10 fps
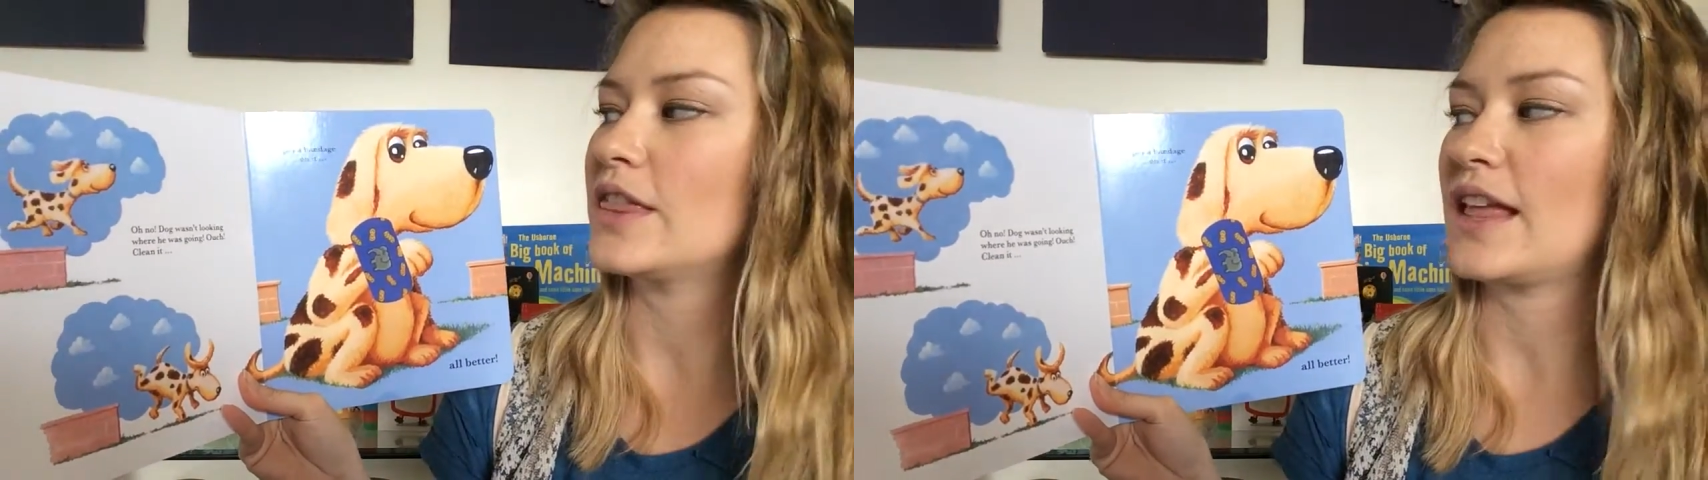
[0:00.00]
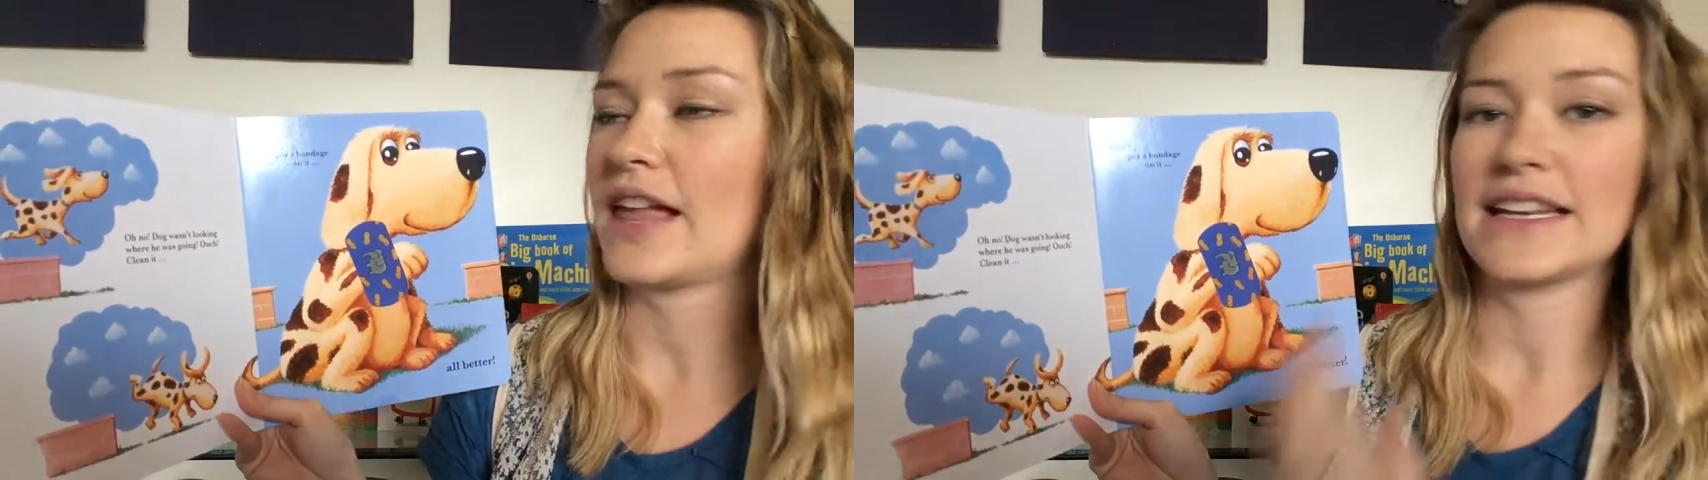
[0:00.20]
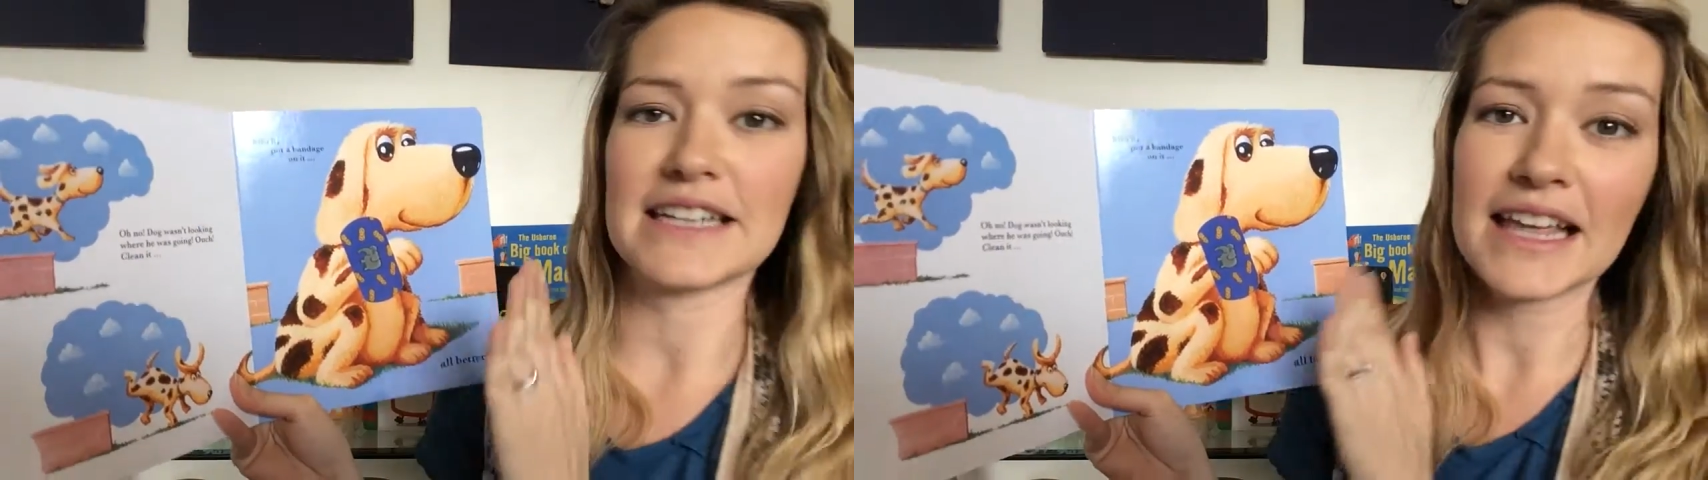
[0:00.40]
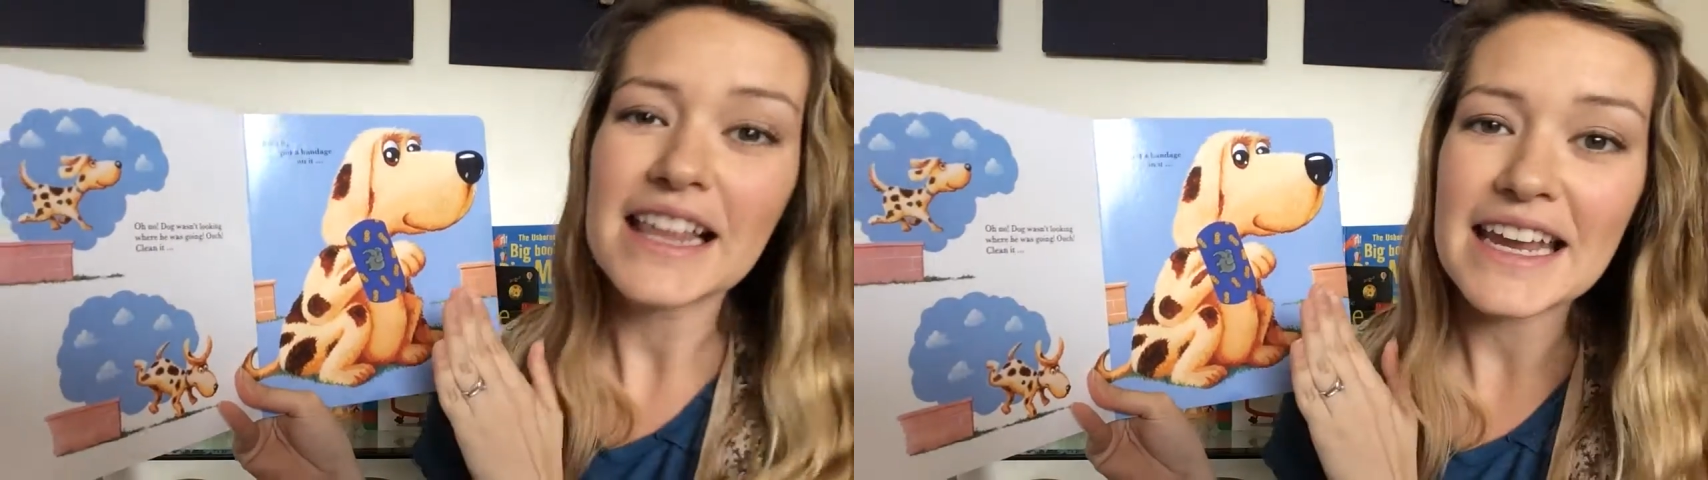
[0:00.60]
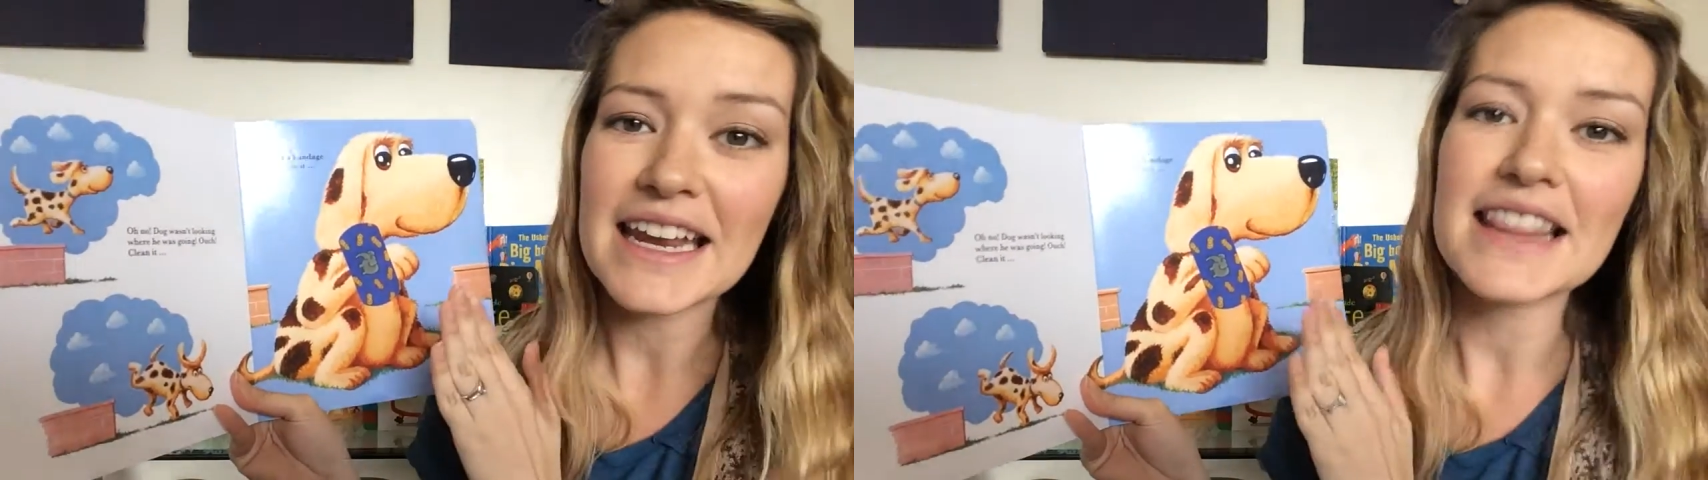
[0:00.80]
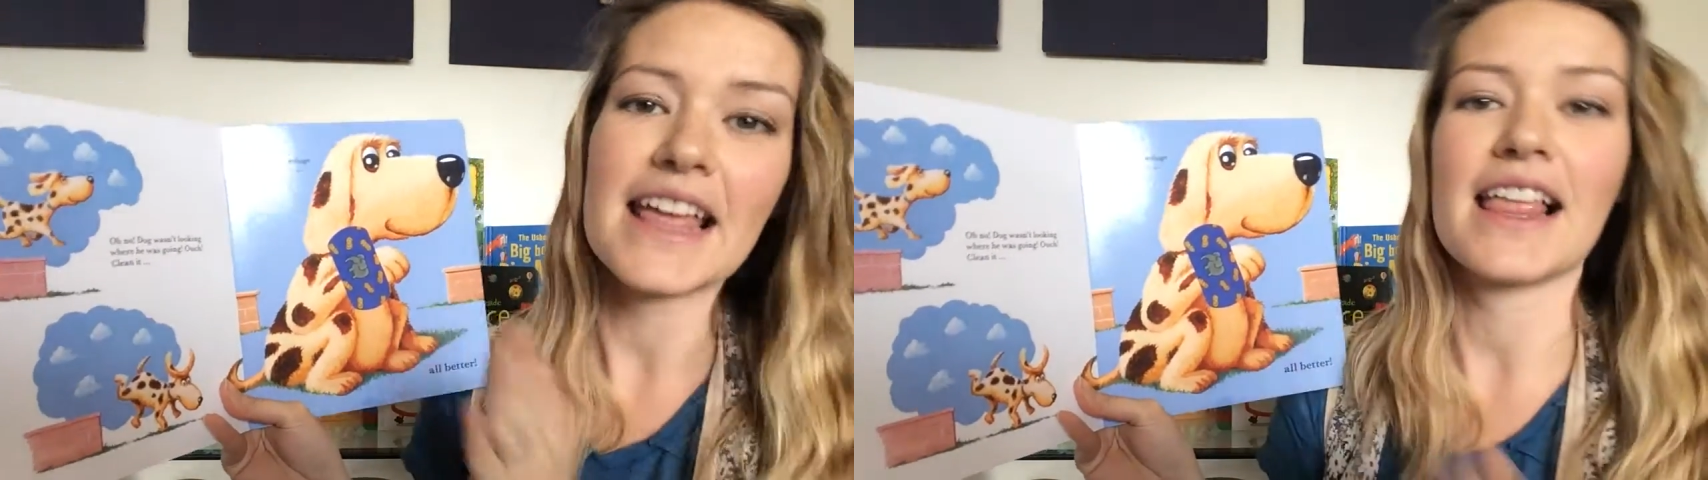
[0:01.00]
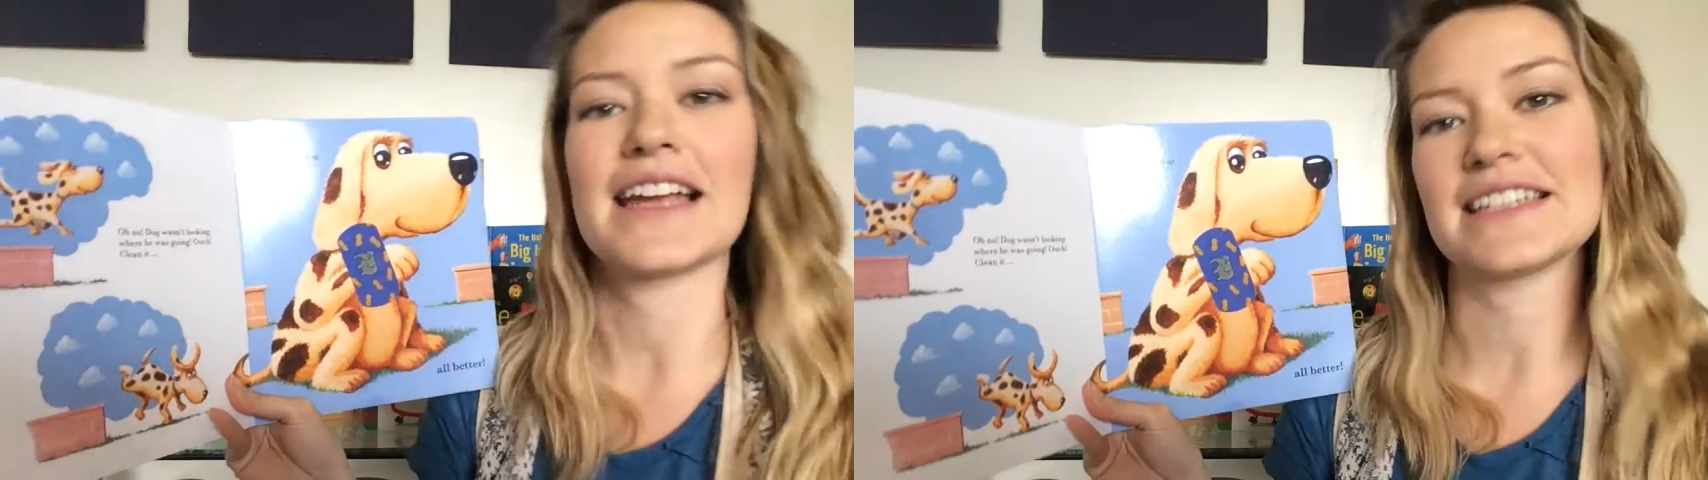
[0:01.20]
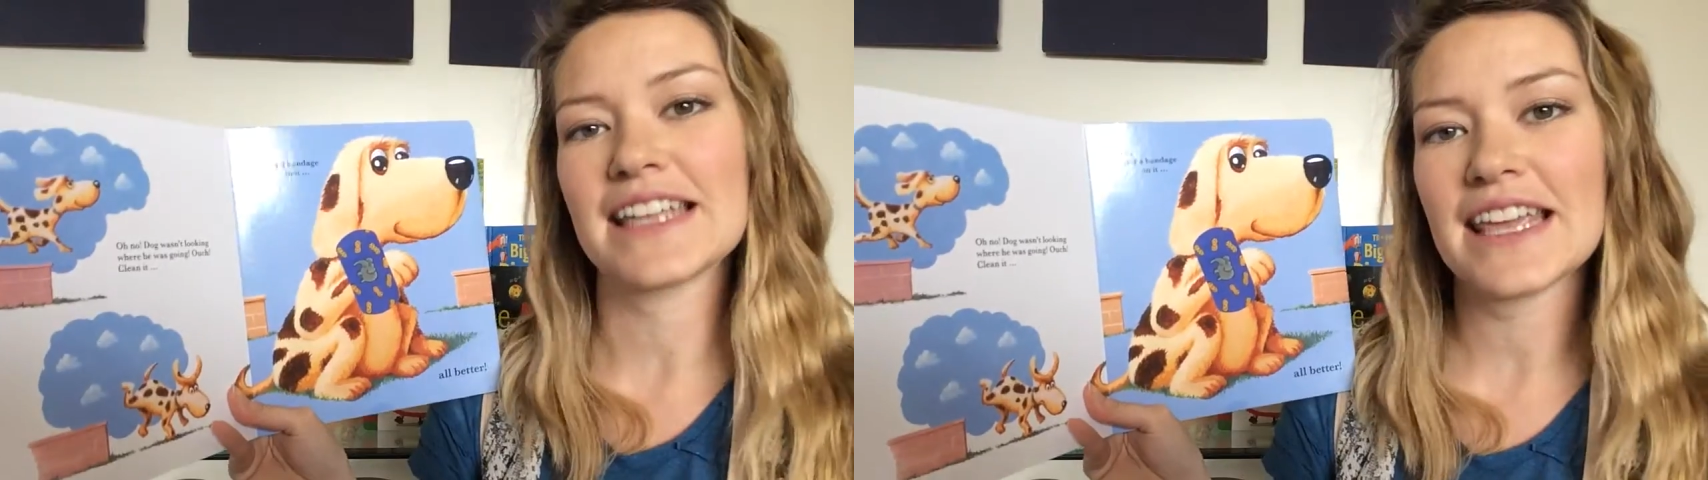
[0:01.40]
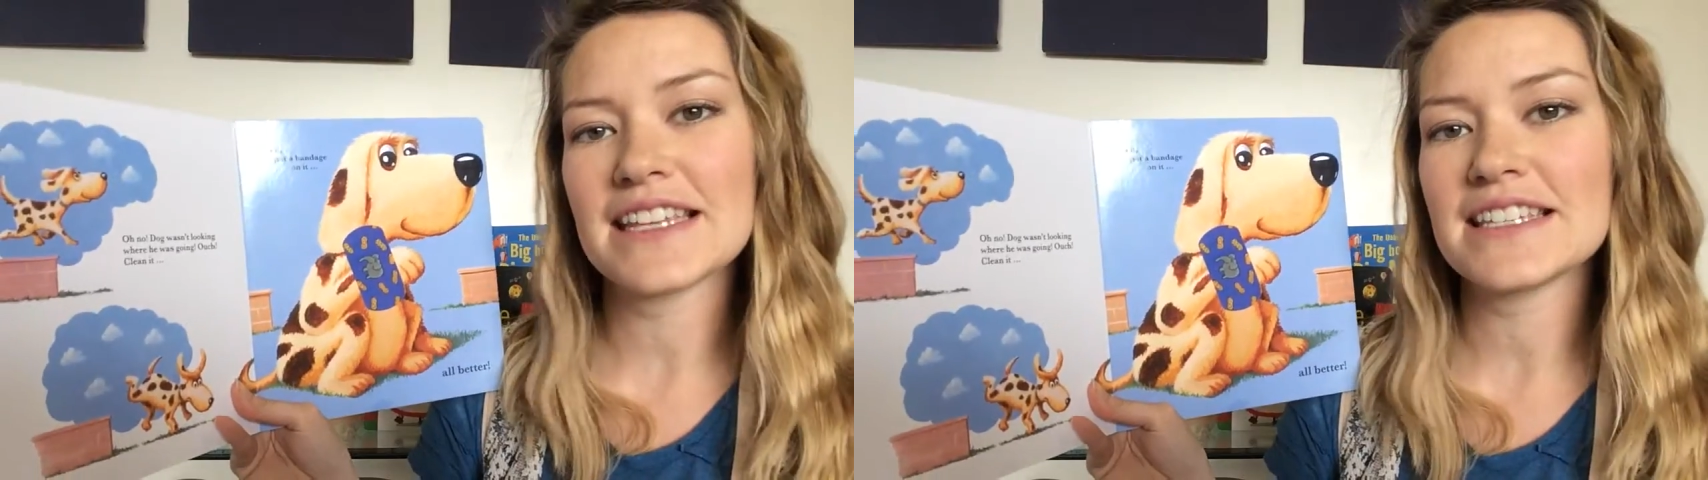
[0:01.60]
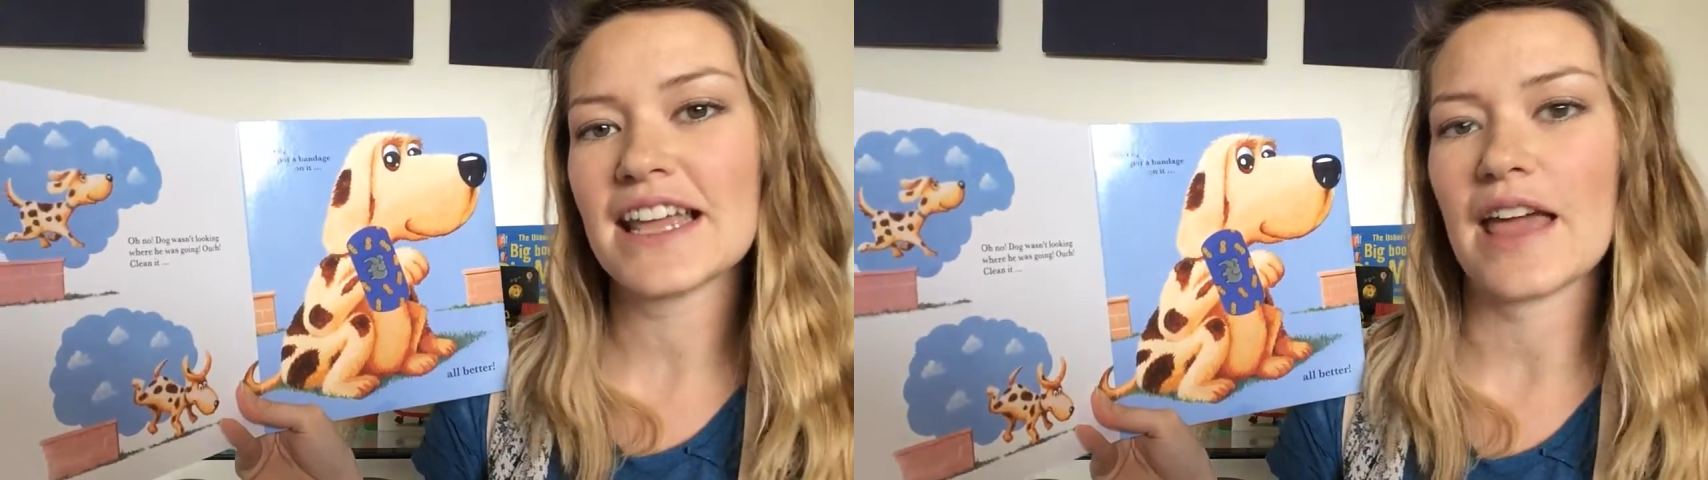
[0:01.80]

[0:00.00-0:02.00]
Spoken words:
They like to clean it, they like to kiss it,